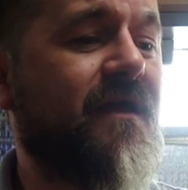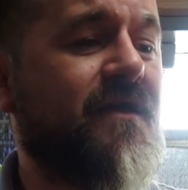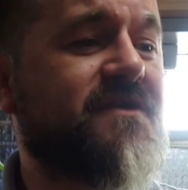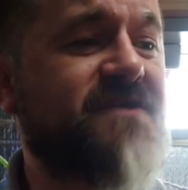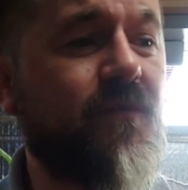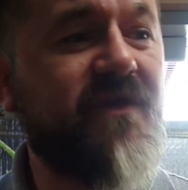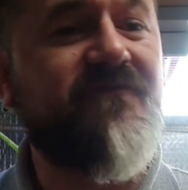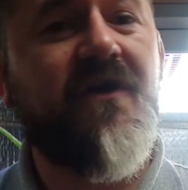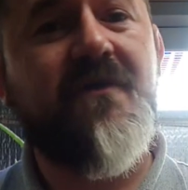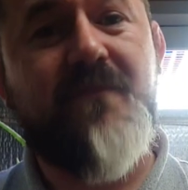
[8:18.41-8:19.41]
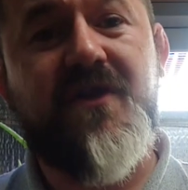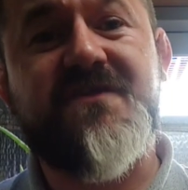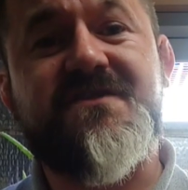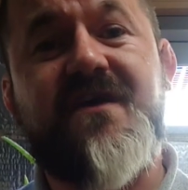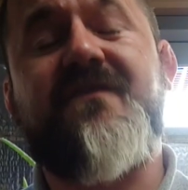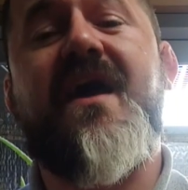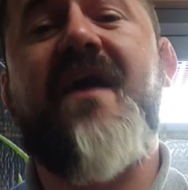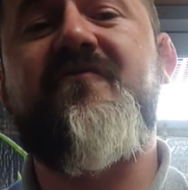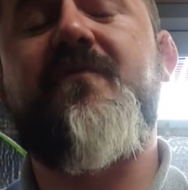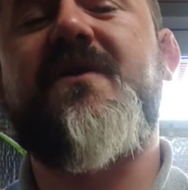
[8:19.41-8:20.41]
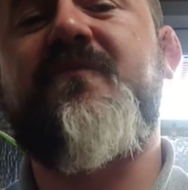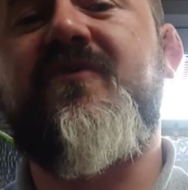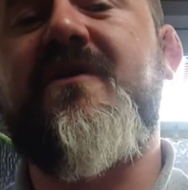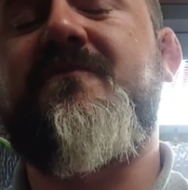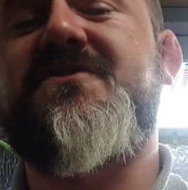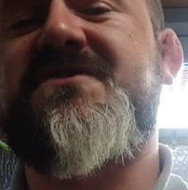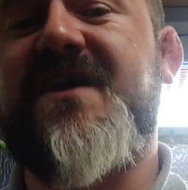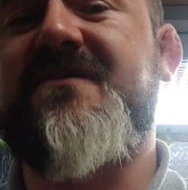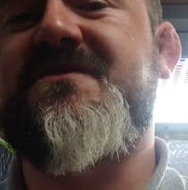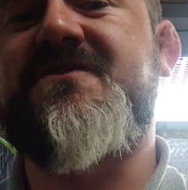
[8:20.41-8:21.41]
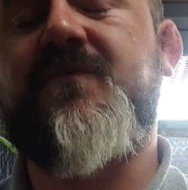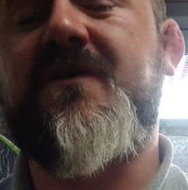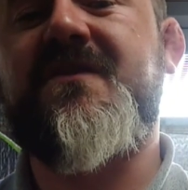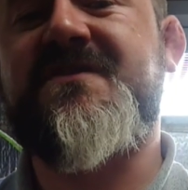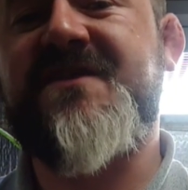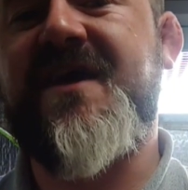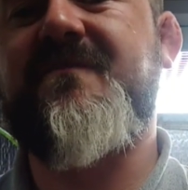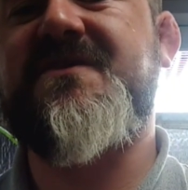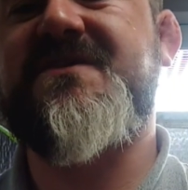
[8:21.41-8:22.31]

so we've got a monitor that everybody pretty much sells as one of the tamest,